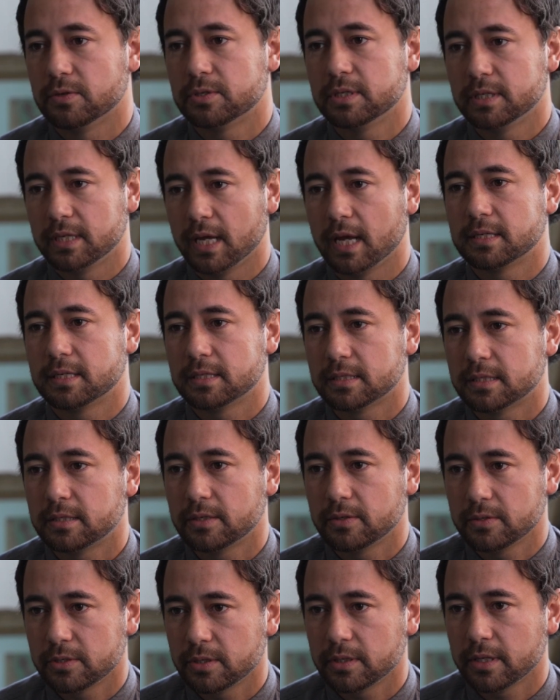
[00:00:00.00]
dance
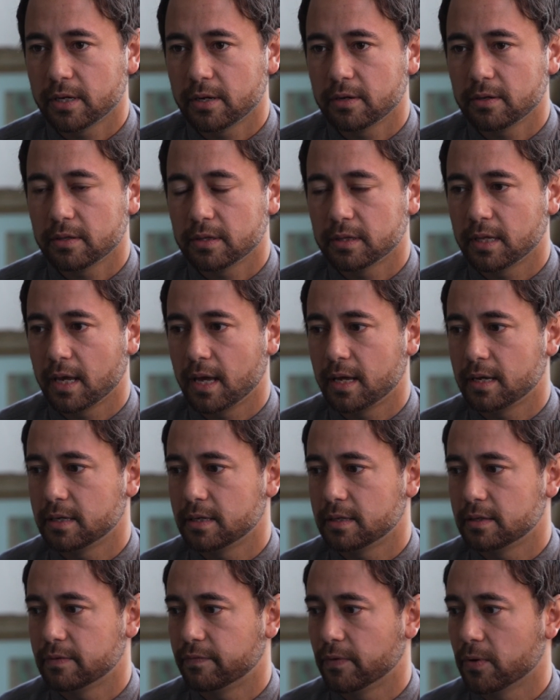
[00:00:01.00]
institution there that
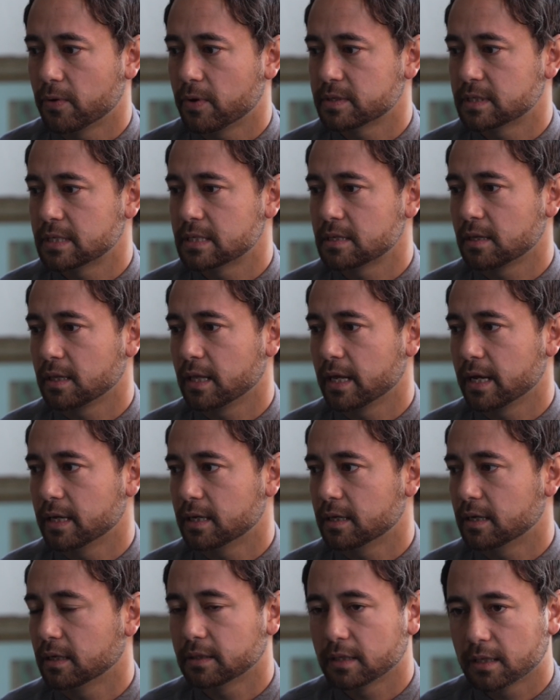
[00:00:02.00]
focuses on
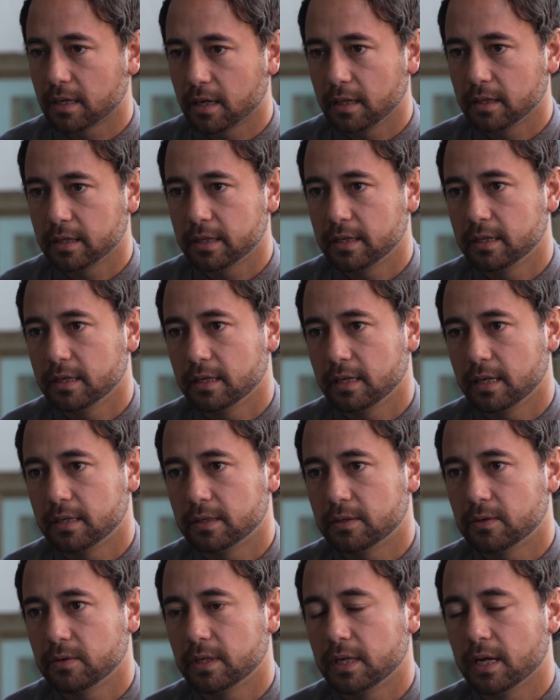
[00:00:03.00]
like Kathakali
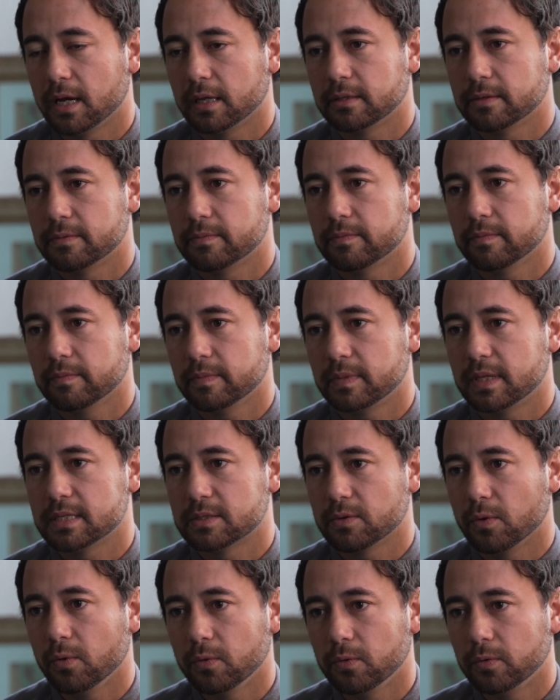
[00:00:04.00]
and Kudiyatam,
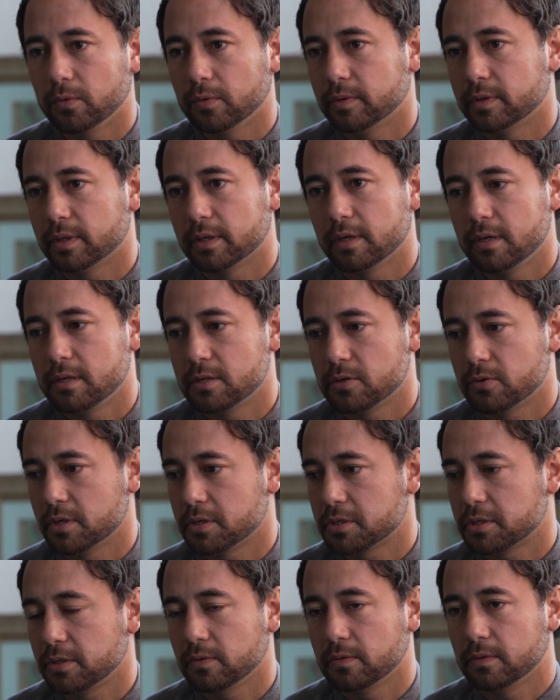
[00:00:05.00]
these old
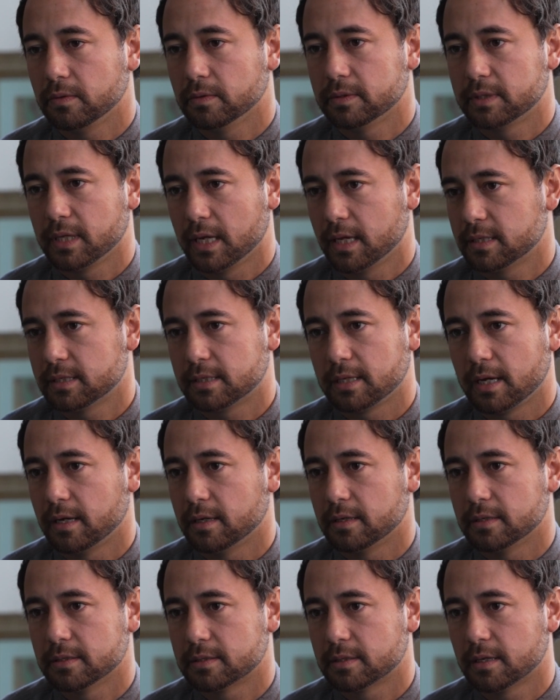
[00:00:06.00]
traditional dance
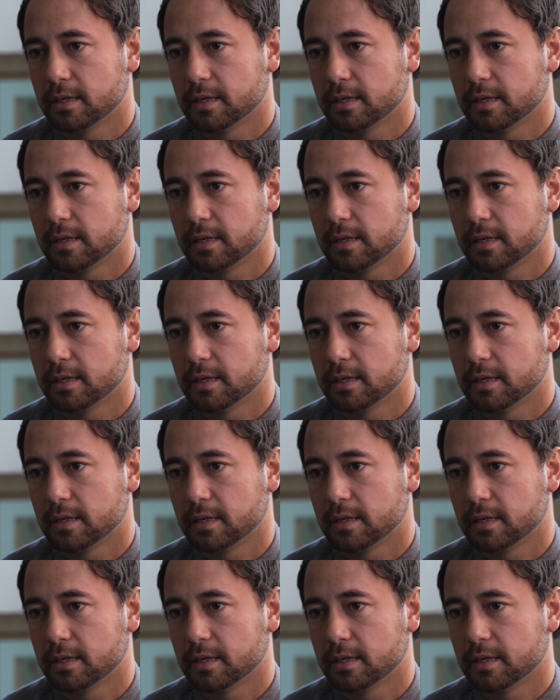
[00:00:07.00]
styles.